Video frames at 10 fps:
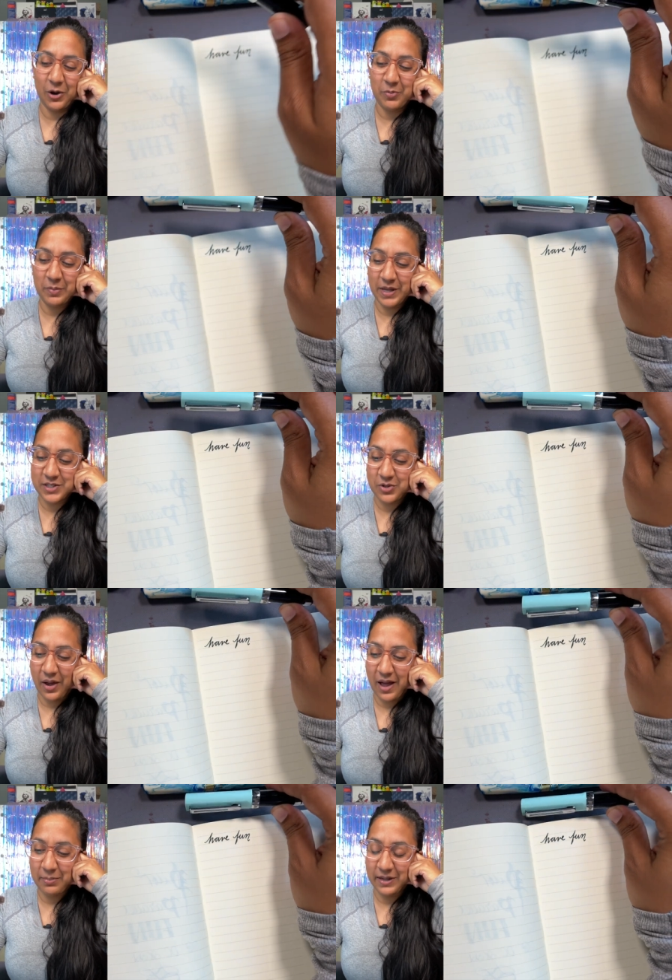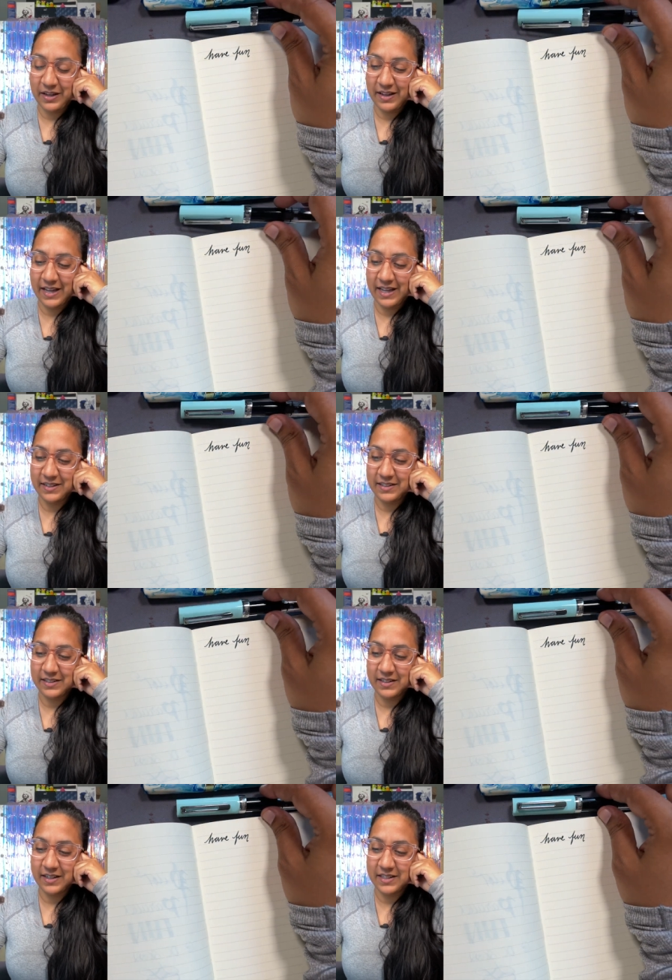hope it makes you happy. And
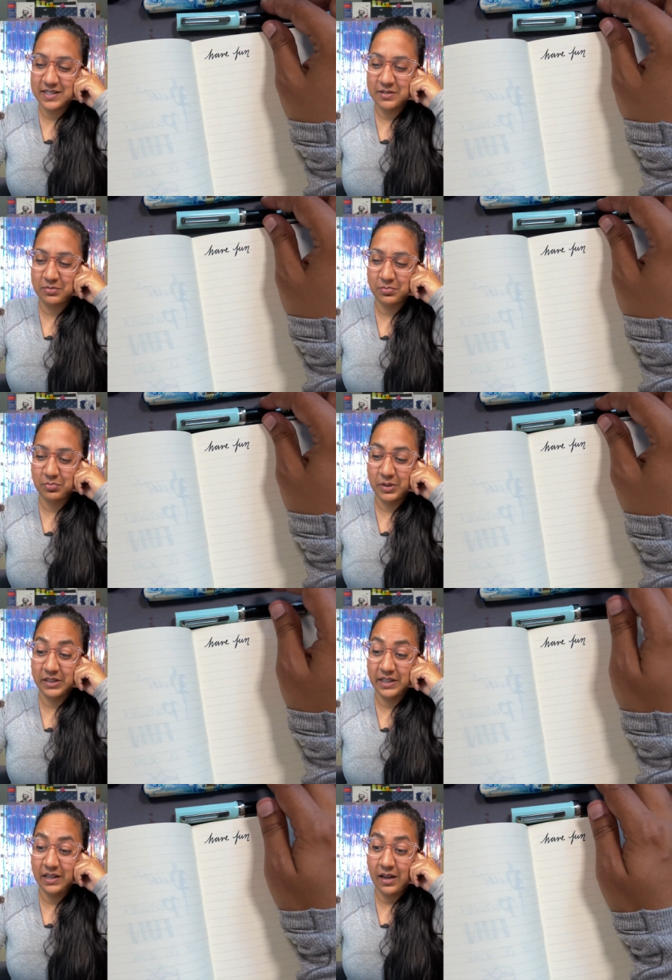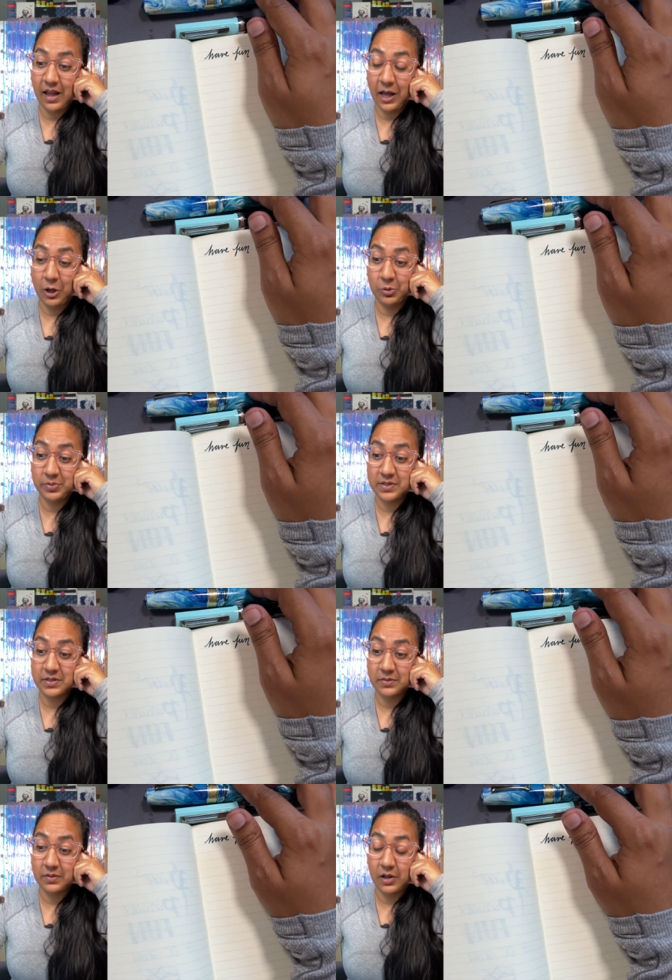it's really helped
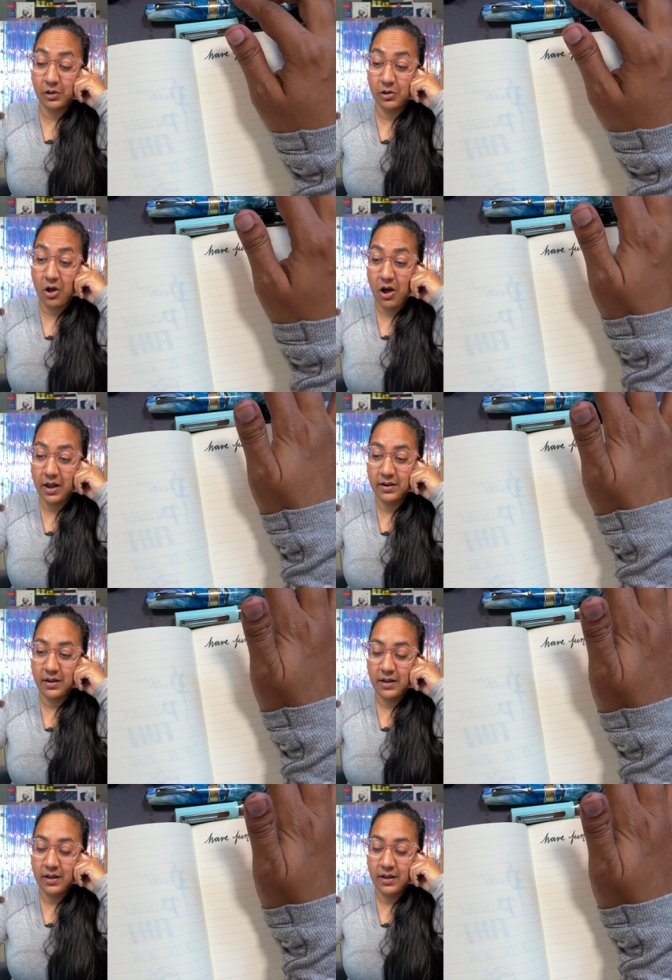a lot